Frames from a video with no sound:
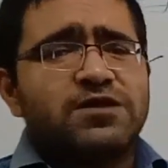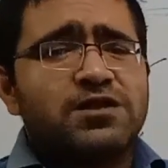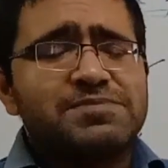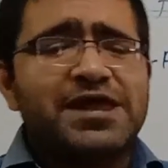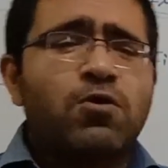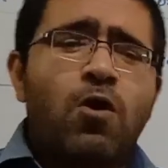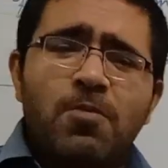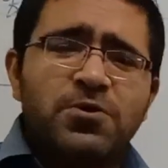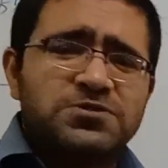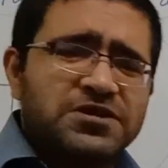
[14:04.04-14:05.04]
there will be an
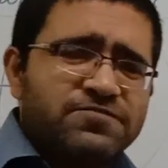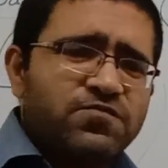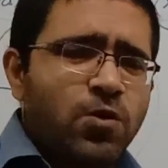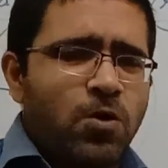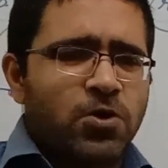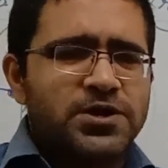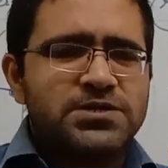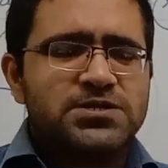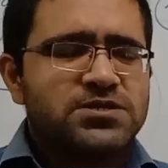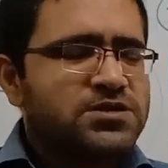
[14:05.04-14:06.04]
opposite
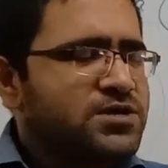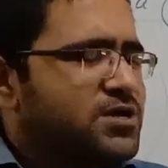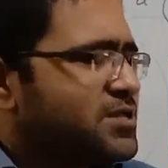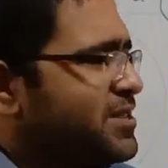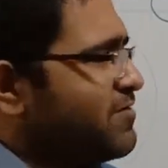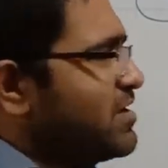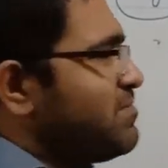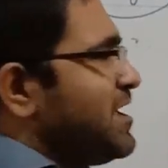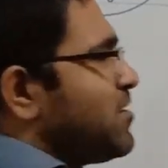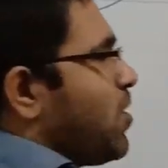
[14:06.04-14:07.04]
force. There will be an